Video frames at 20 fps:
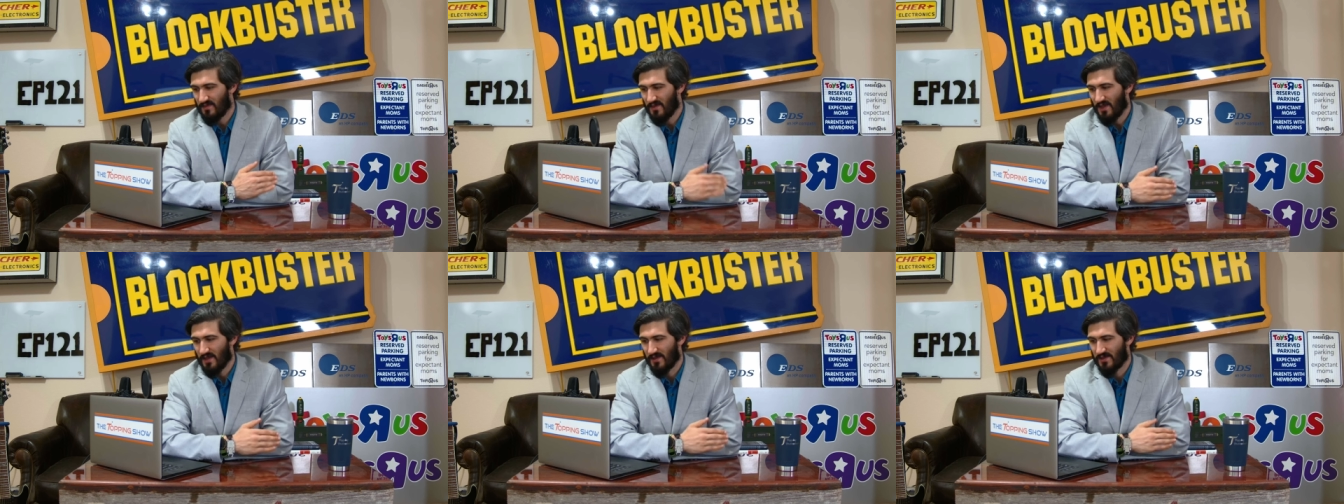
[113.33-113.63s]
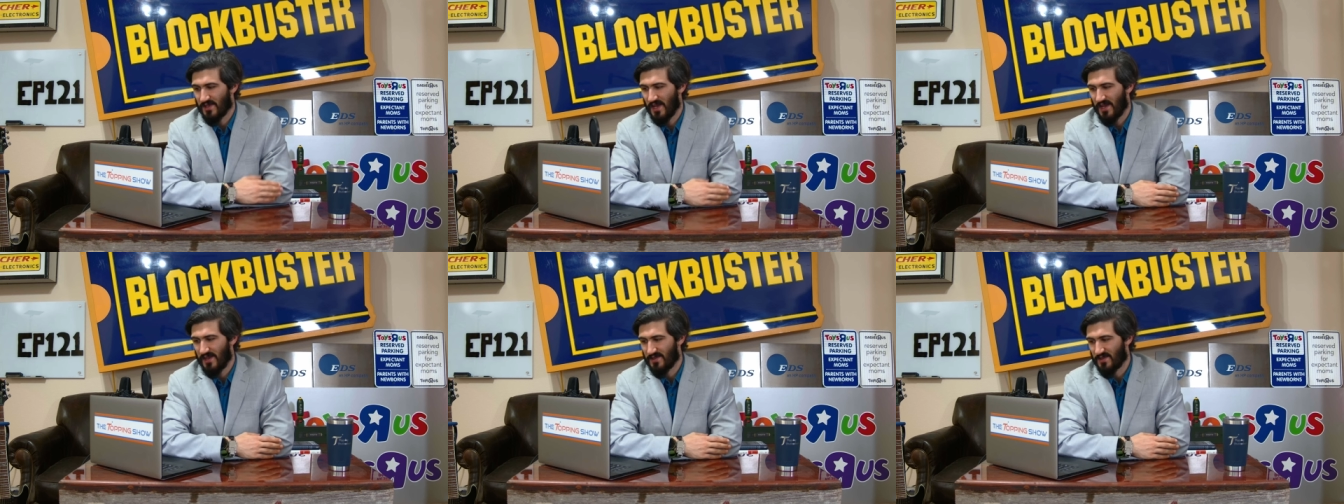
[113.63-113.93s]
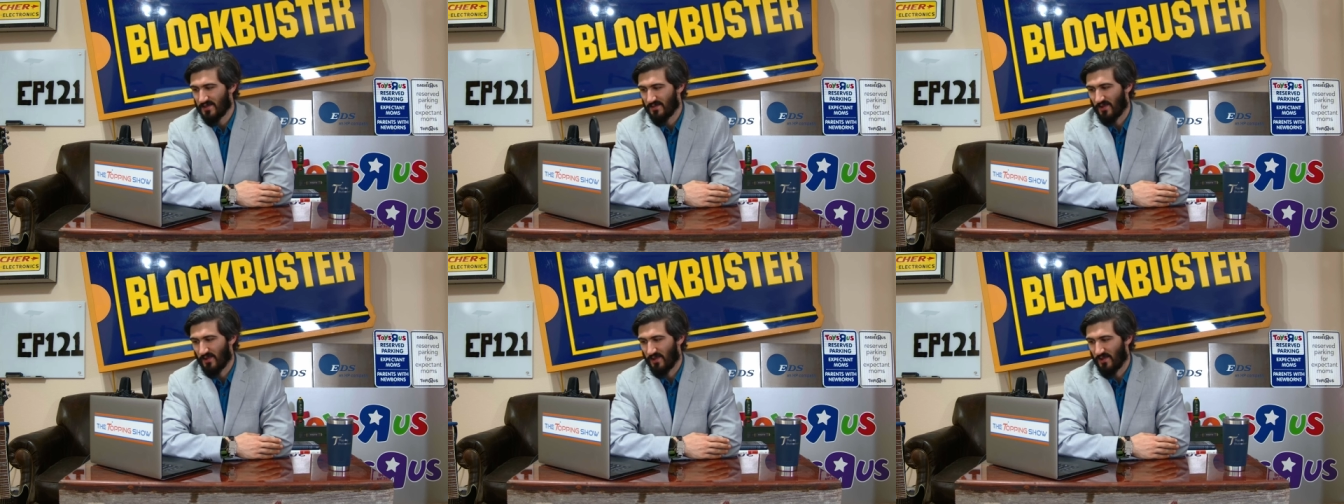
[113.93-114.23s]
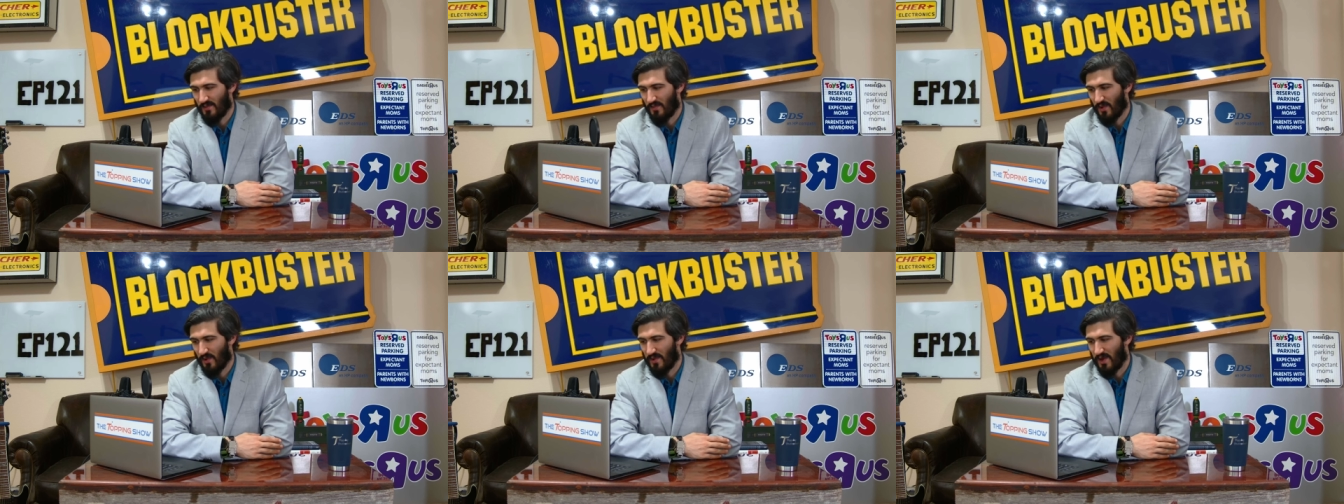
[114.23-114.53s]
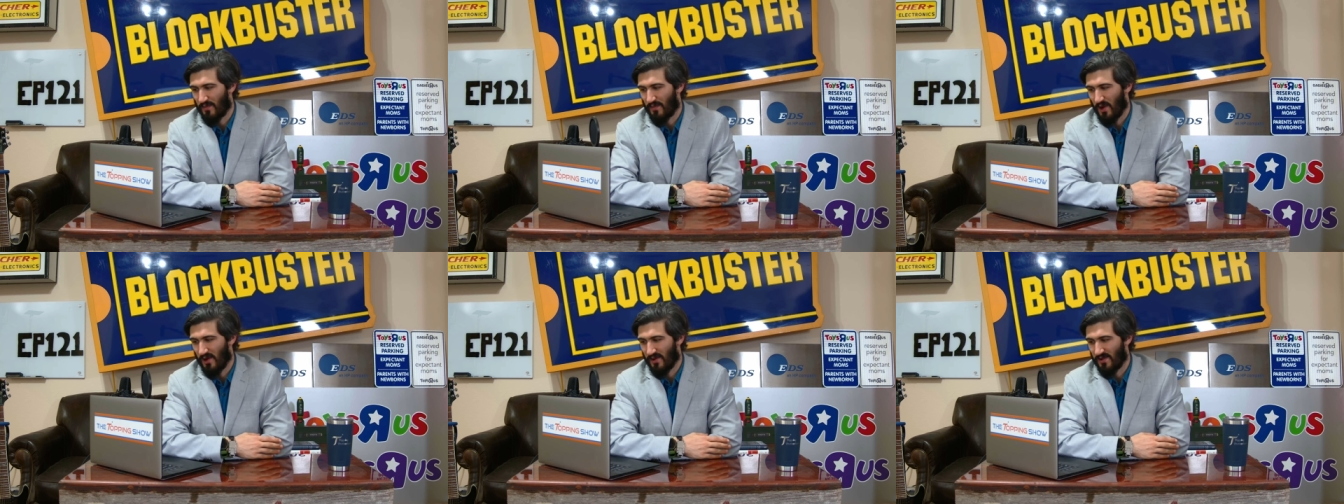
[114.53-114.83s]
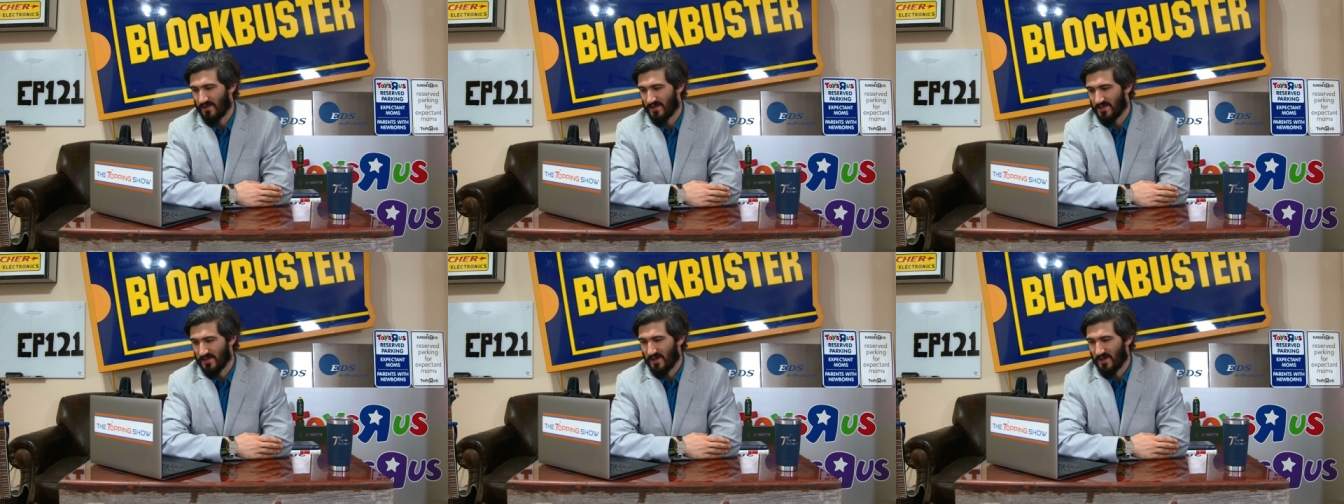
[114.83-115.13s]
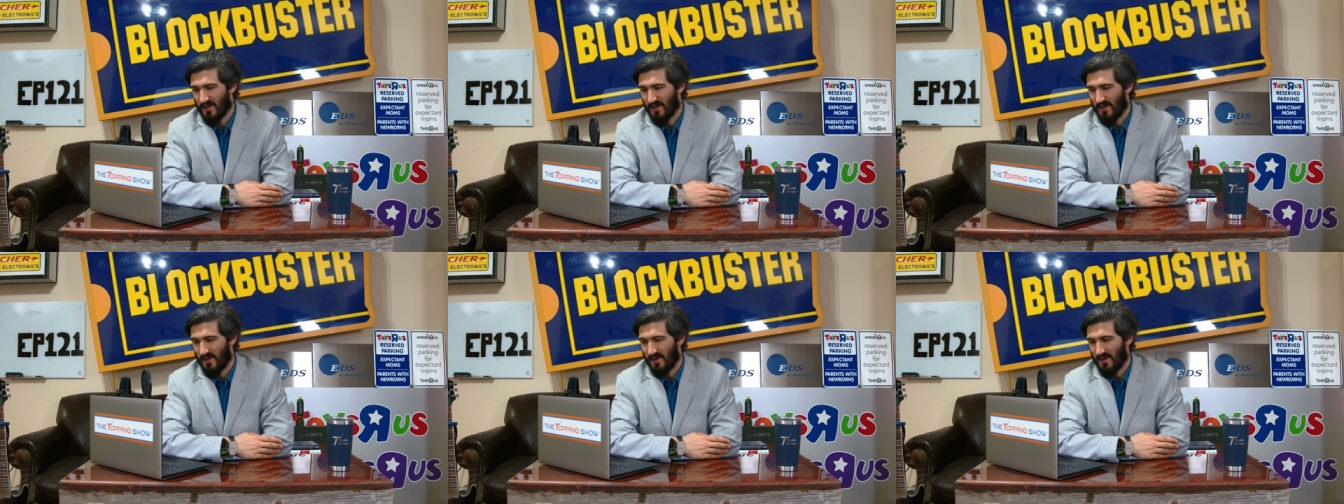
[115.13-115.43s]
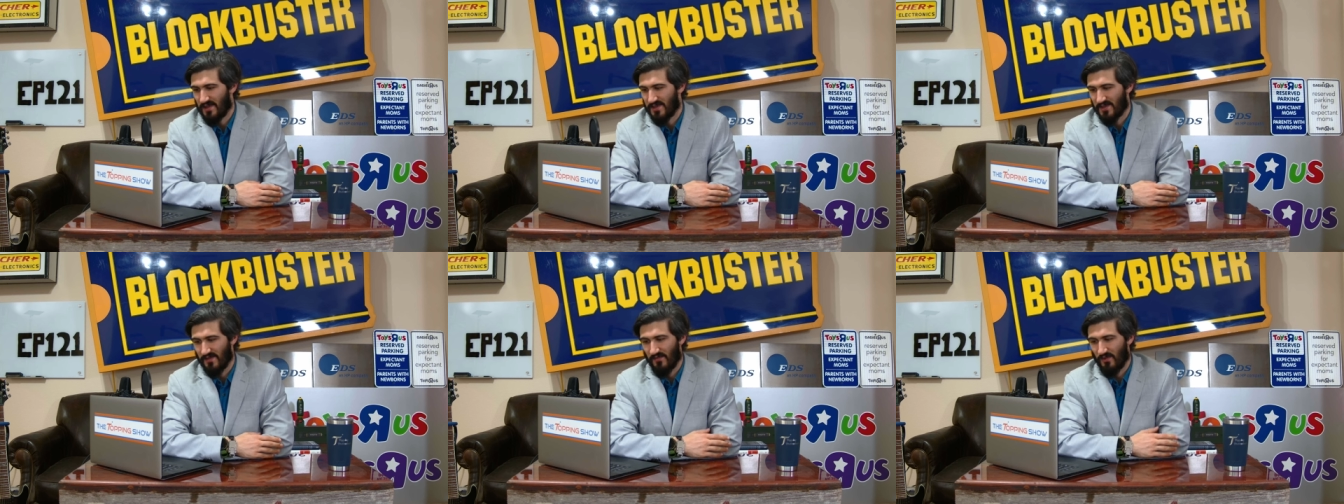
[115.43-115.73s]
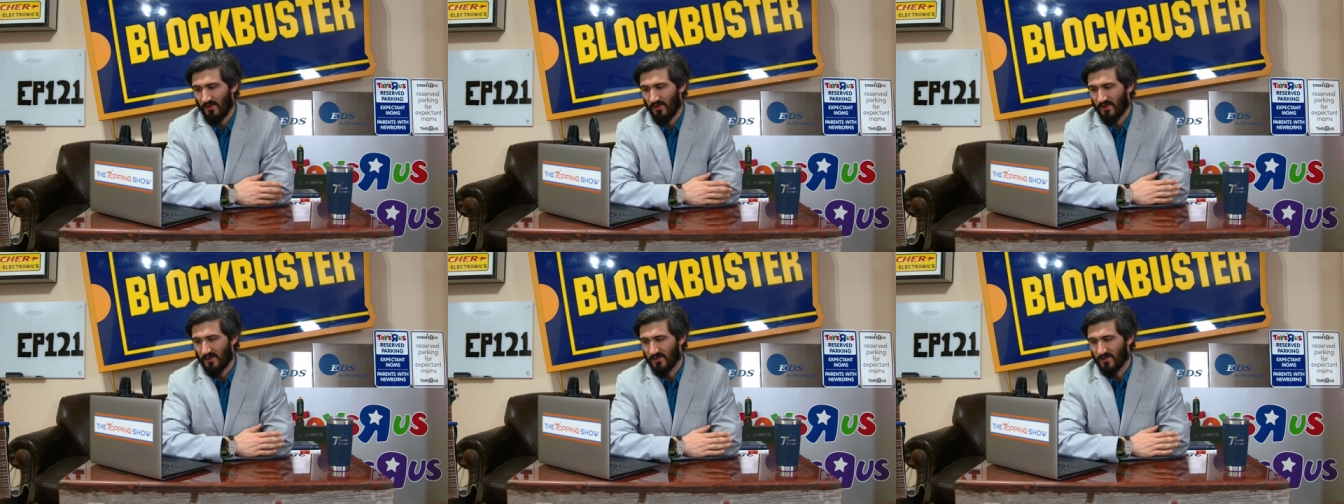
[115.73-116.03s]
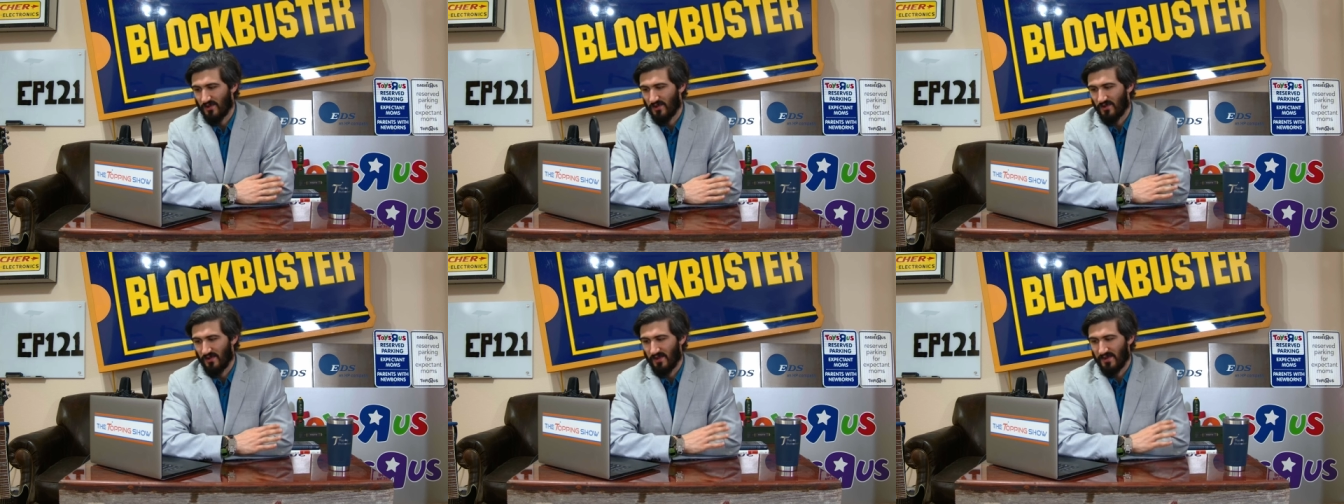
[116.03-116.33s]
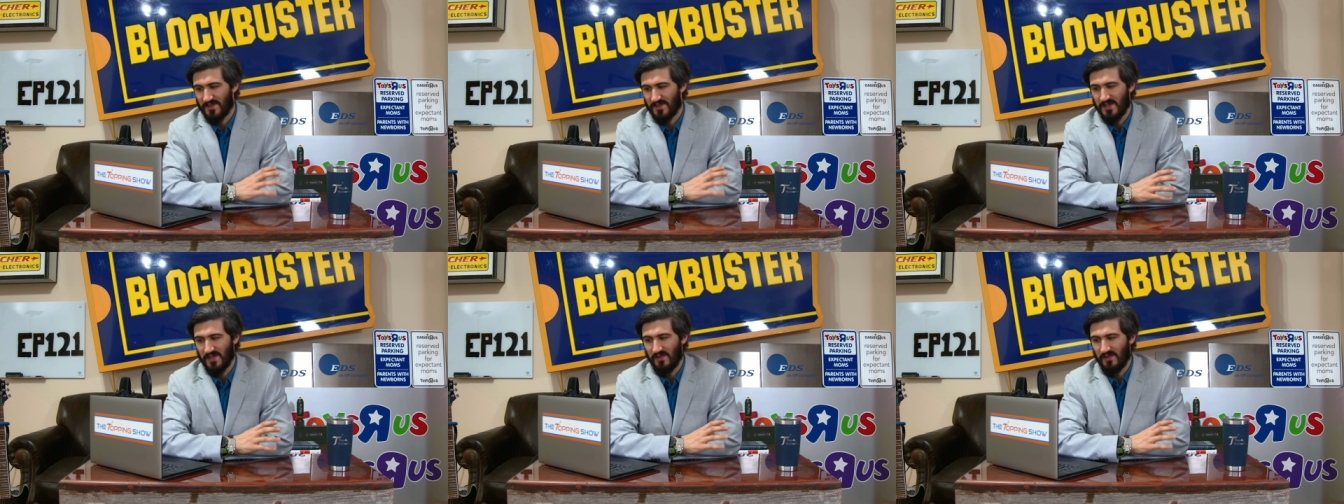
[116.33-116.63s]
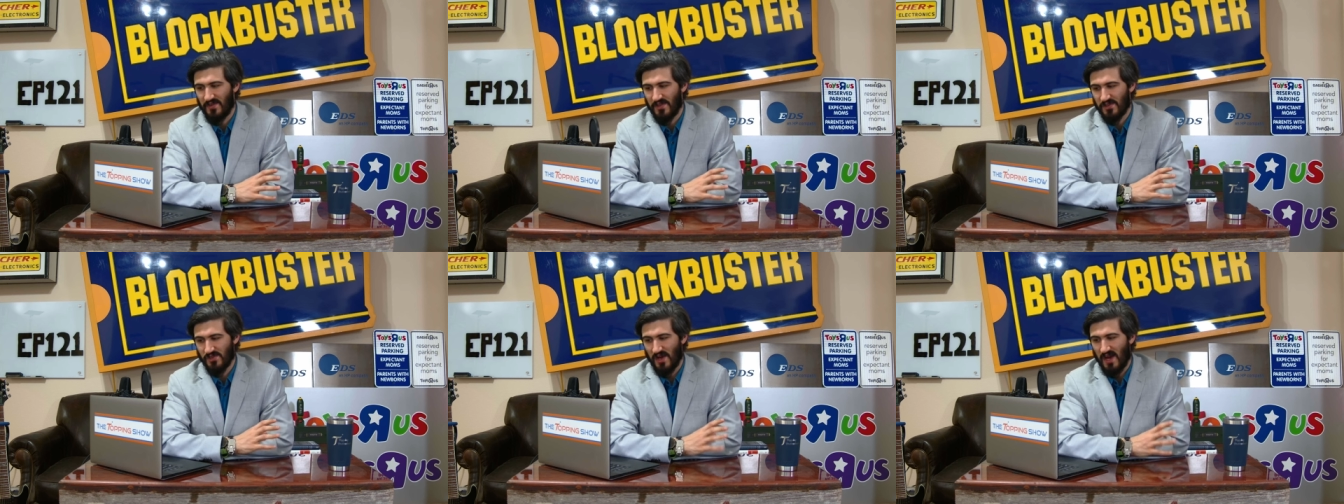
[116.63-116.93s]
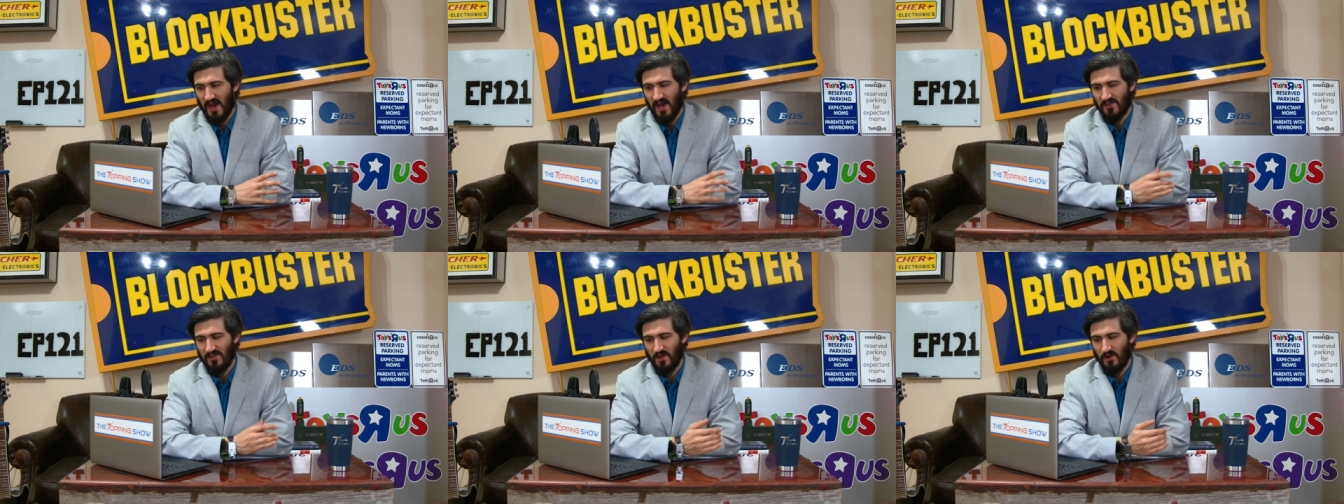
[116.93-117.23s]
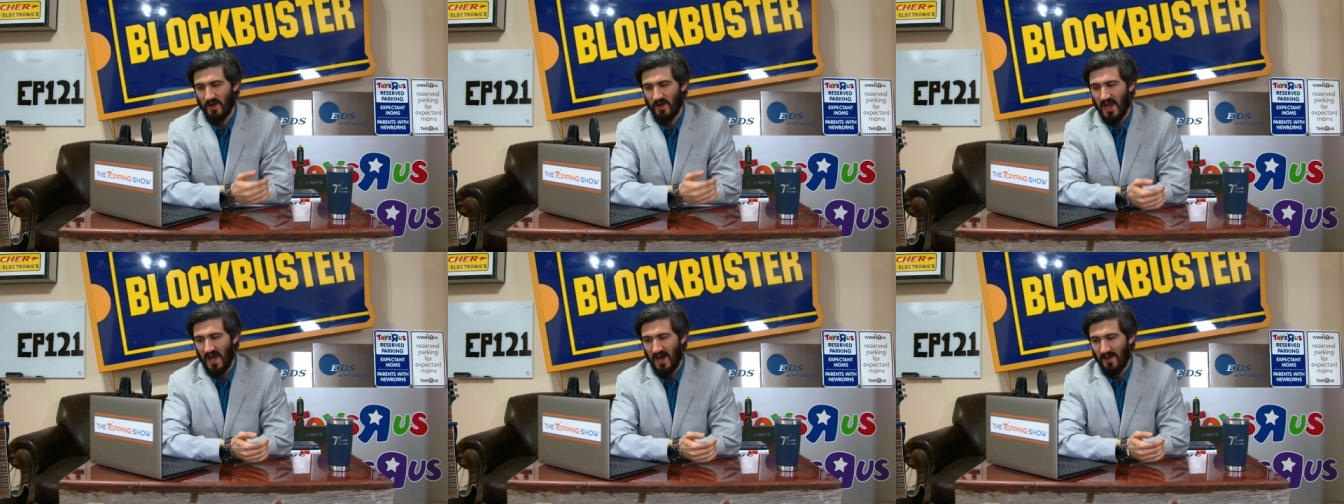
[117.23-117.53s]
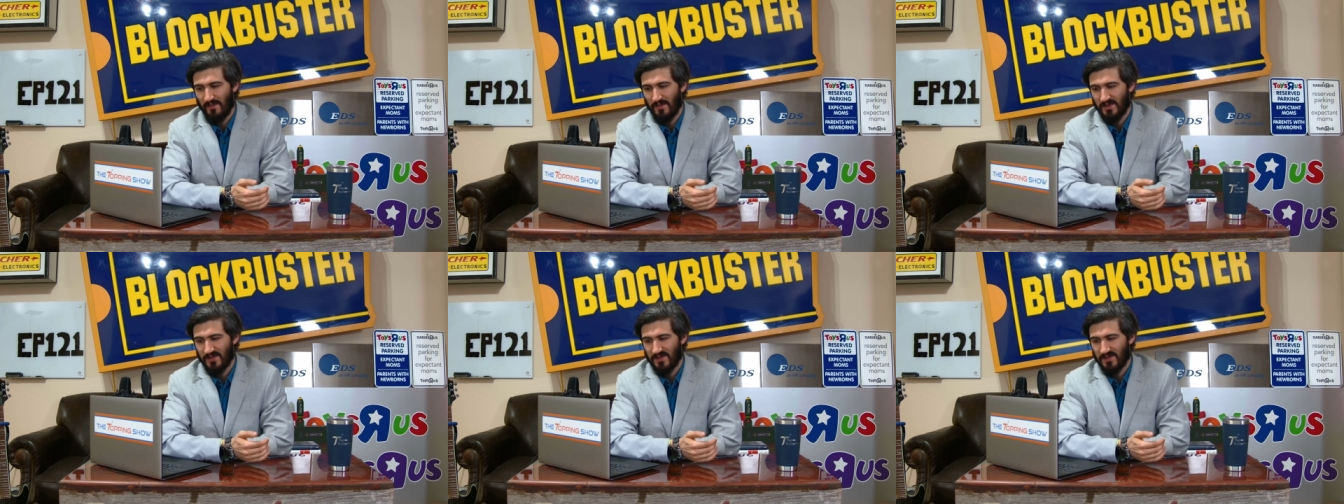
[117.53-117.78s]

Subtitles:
Chase, is one of their premier partners, is in full control of the Zelle feature on their app.